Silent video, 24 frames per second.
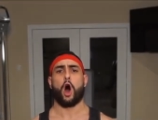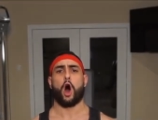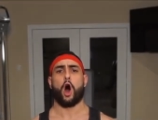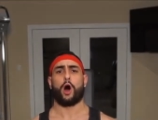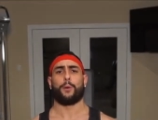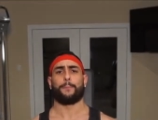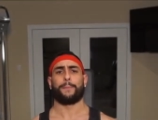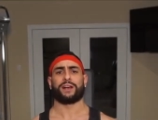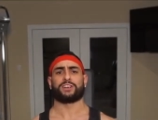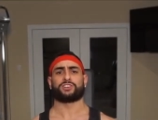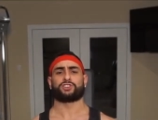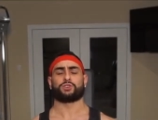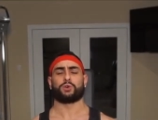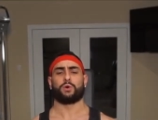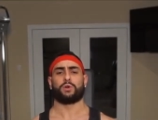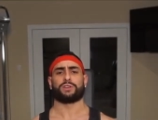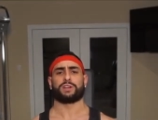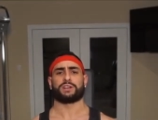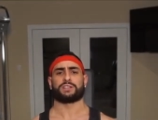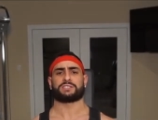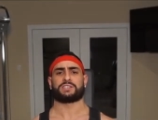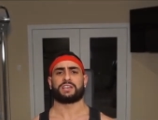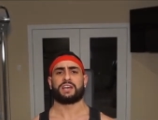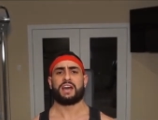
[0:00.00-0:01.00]
on my
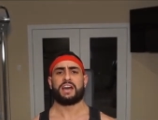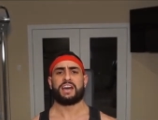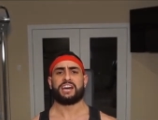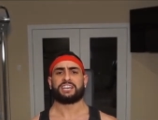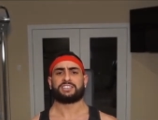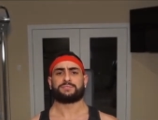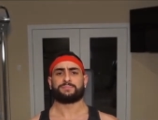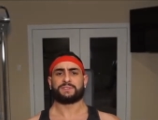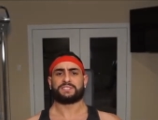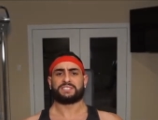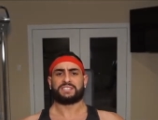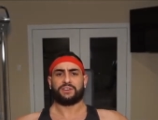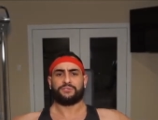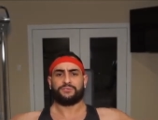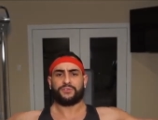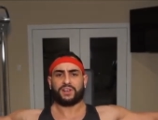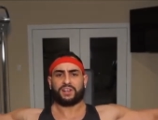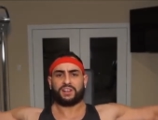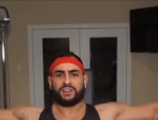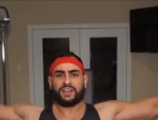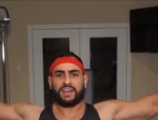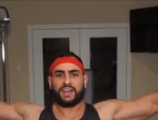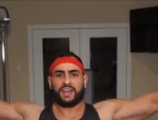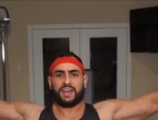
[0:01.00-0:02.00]
shoulders,
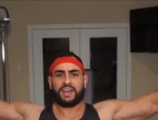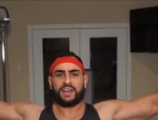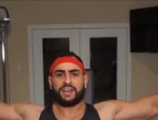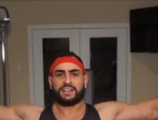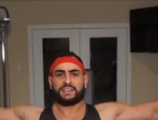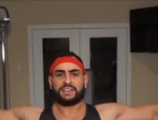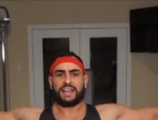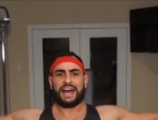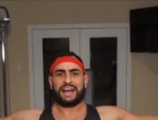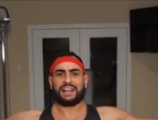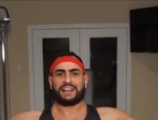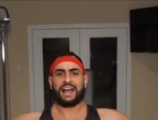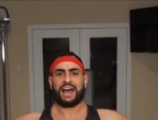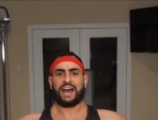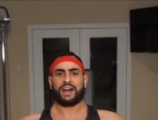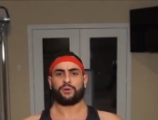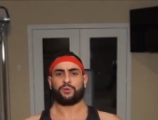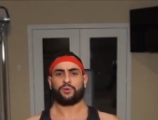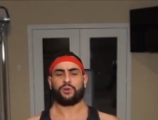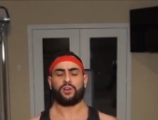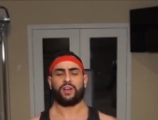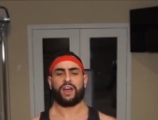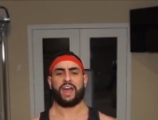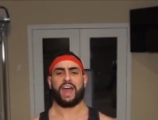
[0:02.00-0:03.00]
specifically that
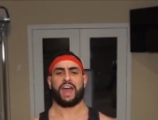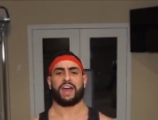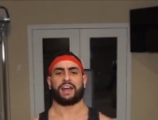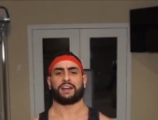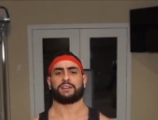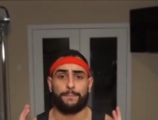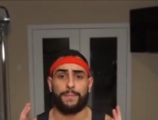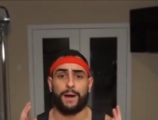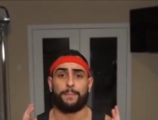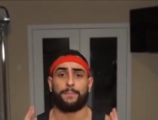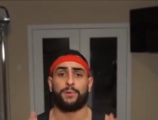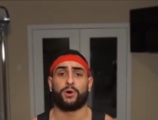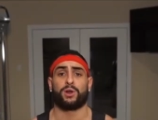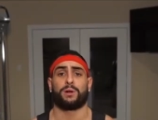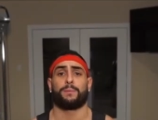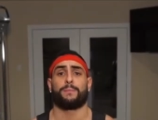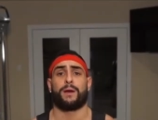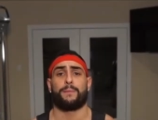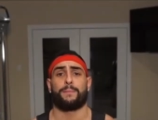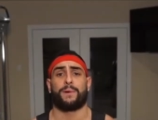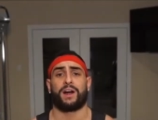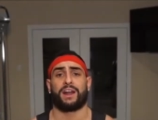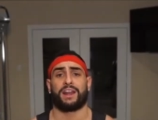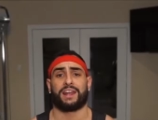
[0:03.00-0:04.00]
lateral head. By putting
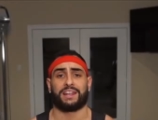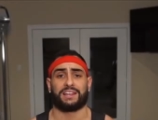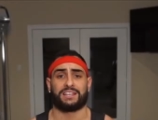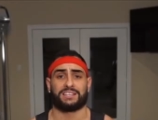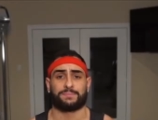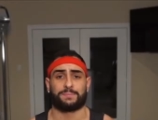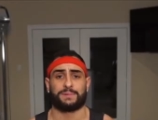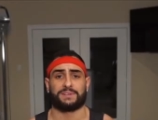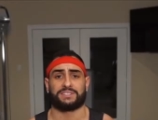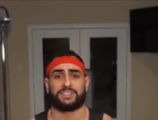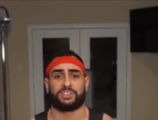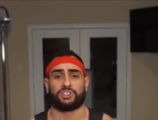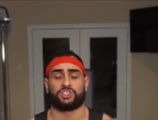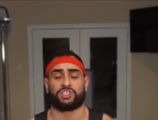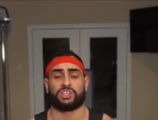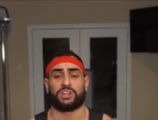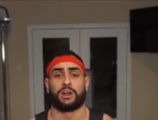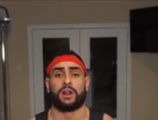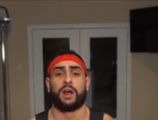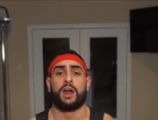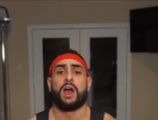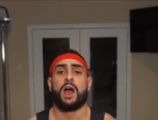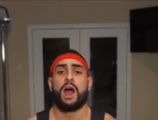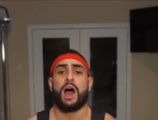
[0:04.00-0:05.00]
my body in this
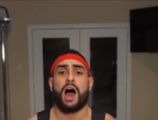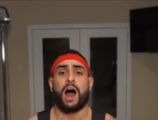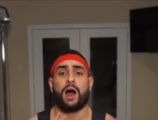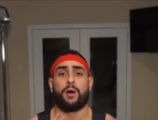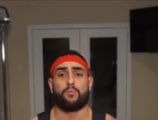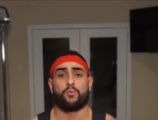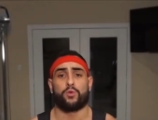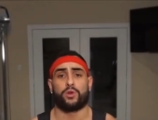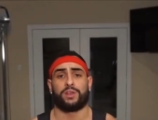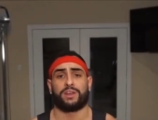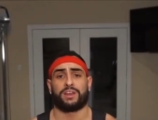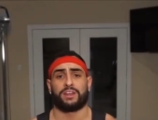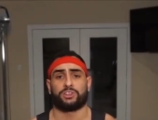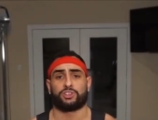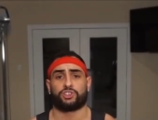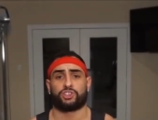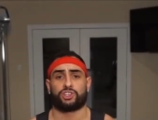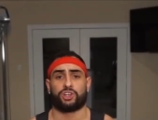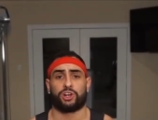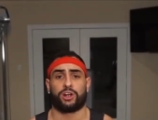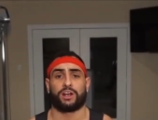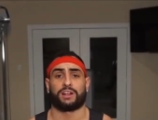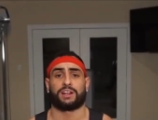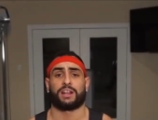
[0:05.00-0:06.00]
position, I'm really
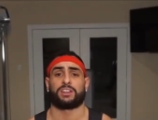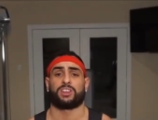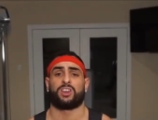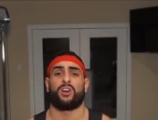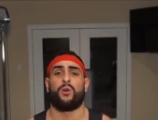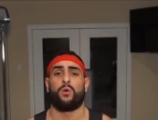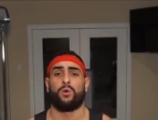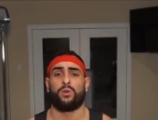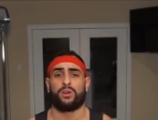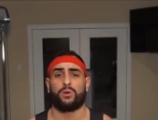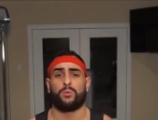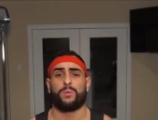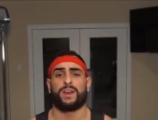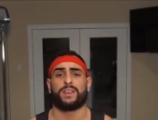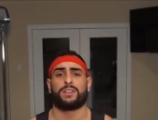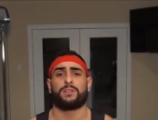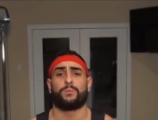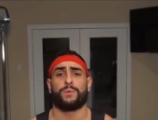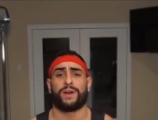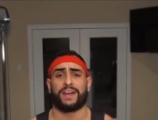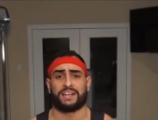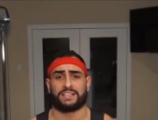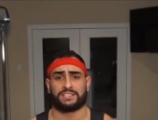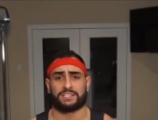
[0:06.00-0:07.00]
ensuring that the only way the
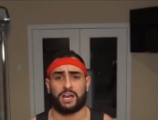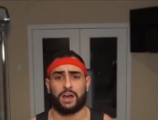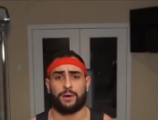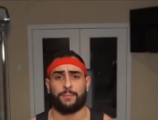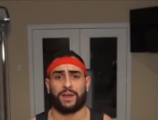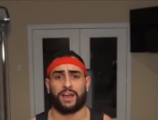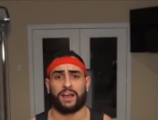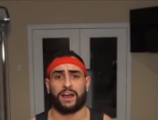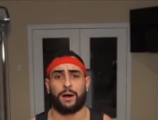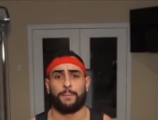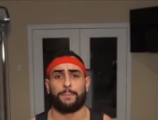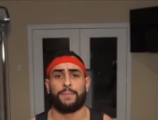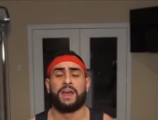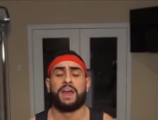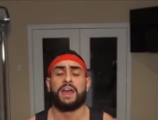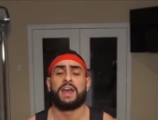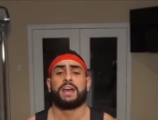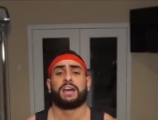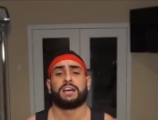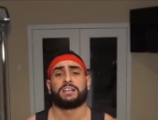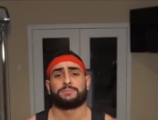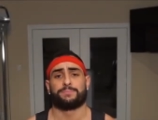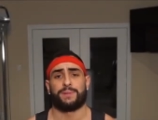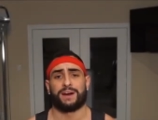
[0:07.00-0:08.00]
weight is coming up
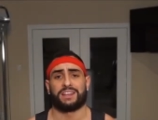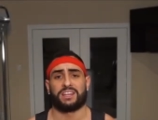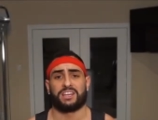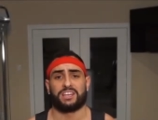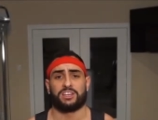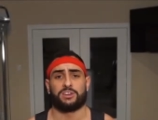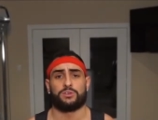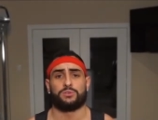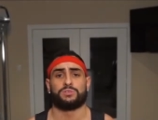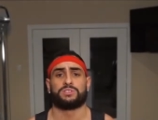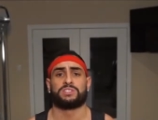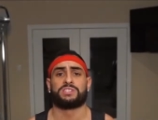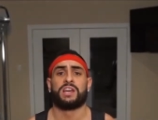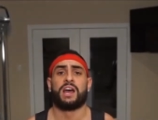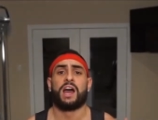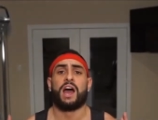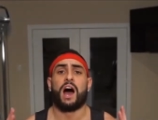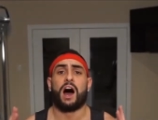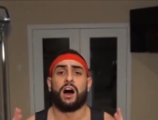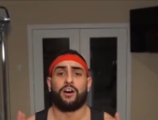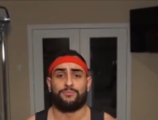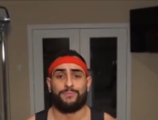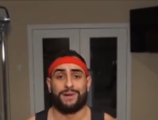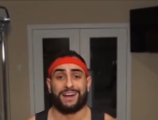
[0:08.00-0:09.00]
is by the use
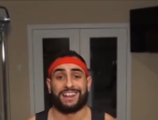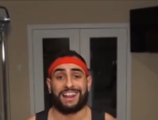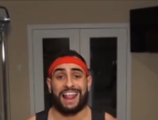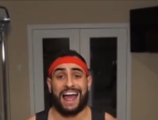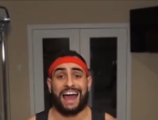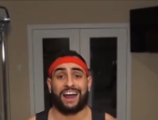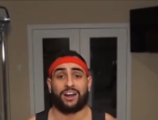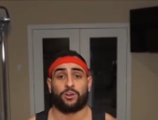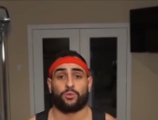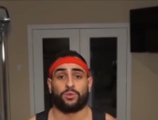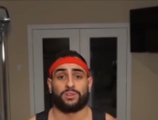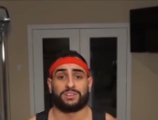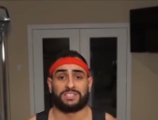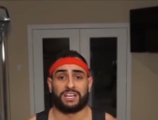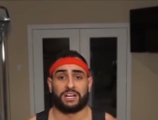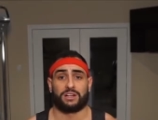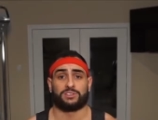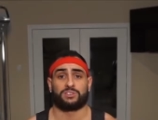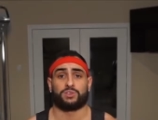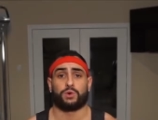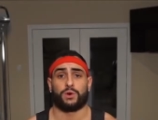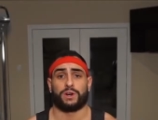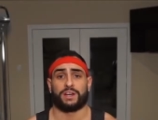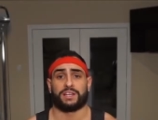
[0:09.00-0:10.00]
of my lateral
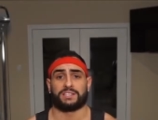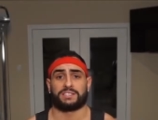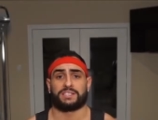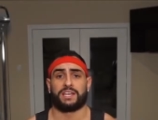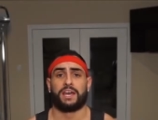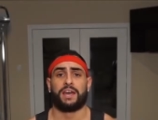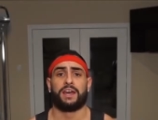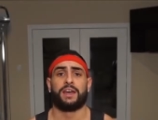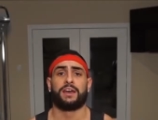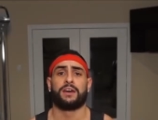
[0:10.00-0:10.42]
deltoids.